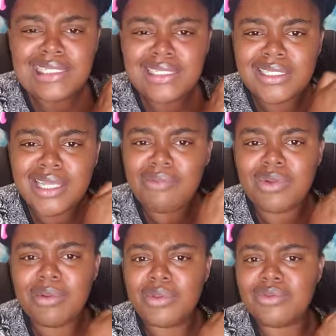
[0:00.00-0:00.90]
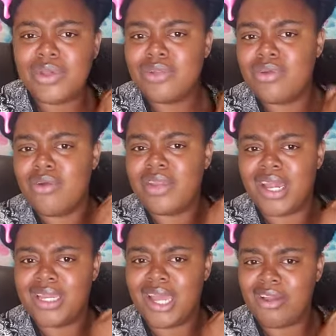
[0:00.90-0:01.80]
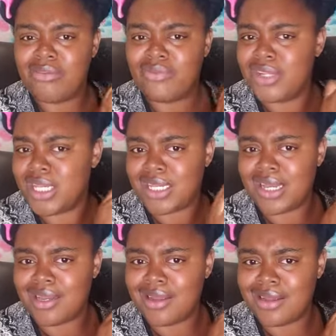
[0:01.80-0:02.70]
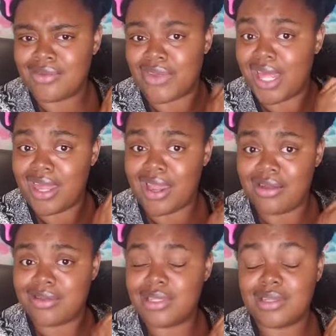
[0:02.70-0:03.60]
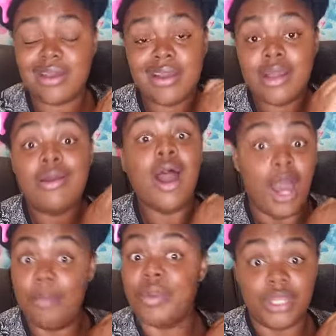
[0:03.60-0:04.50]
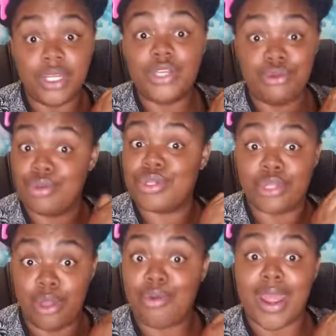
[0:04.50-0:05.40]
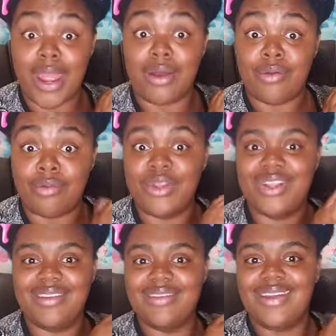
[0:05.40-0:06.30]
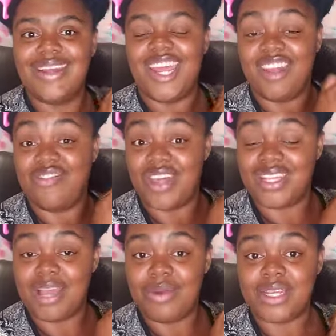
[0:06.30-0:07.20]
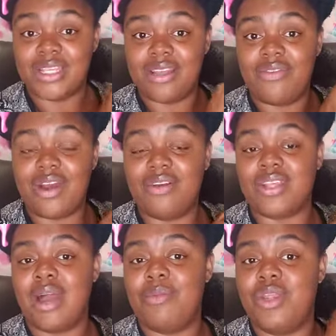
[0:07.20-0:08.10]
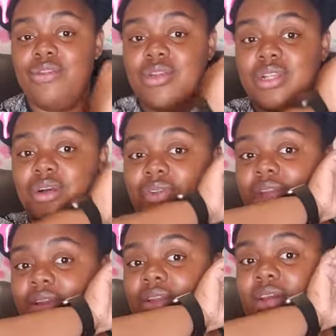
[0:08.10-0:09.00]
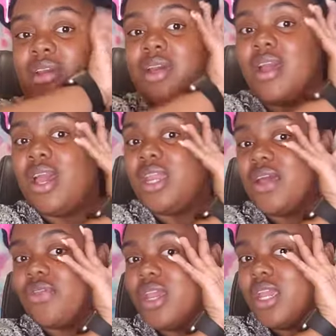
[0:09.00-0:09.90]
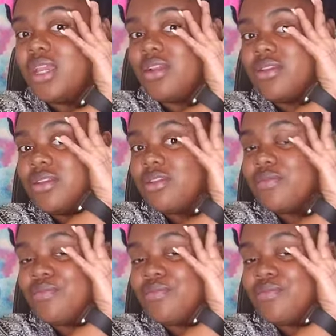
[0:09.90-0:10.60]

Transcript: somewhere between $12.99, $15.99 for 8 ounces. I'm gonna need you to slow down. If that's how much that stuff costs, I'm gonna need you to slow down. And at the ends,